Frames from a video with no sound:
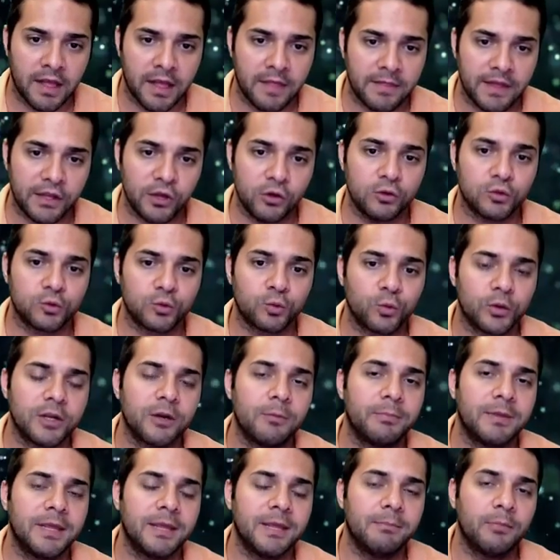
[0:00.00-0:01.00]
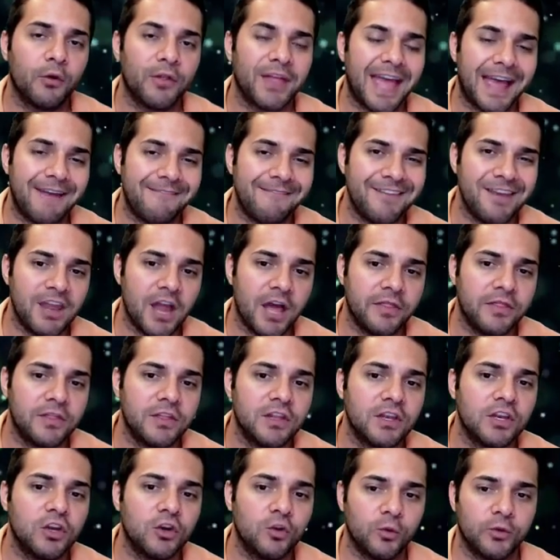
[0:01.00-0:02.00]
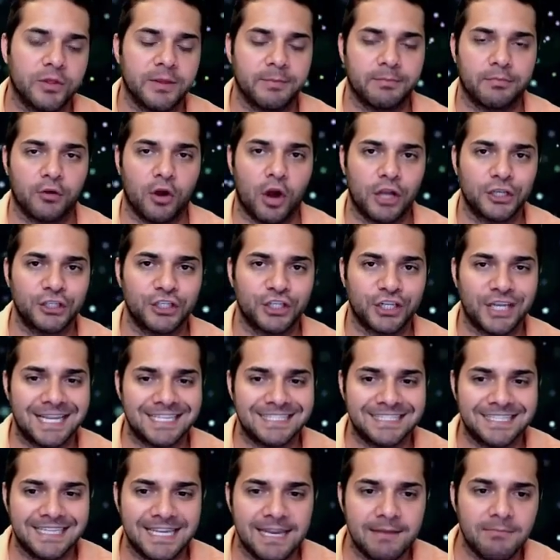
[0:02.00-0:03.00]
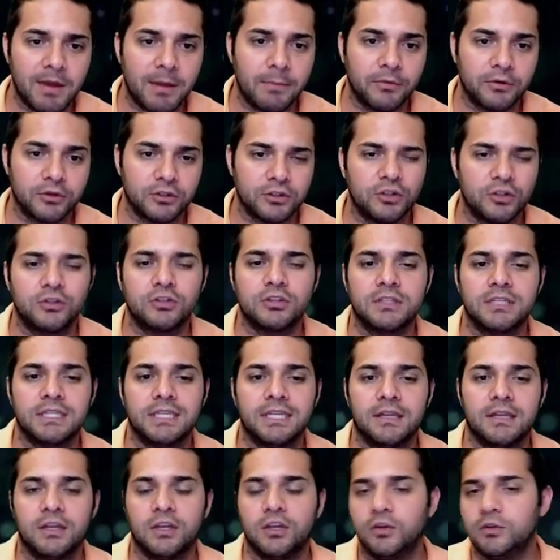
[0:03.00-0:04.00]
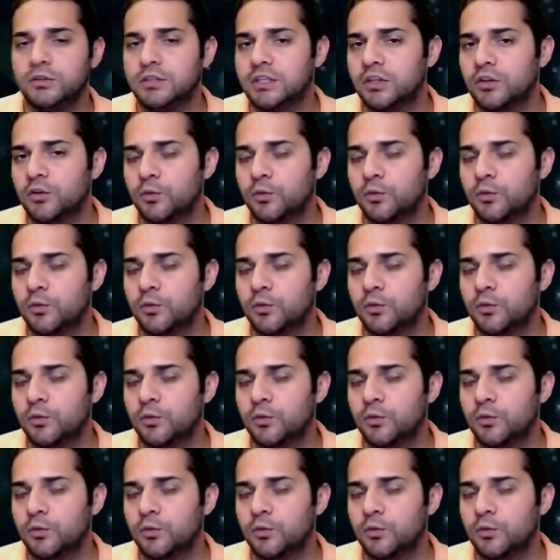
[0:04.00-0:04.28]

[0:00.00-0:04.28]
They use real people that have nothing to do with the project as team members, usually using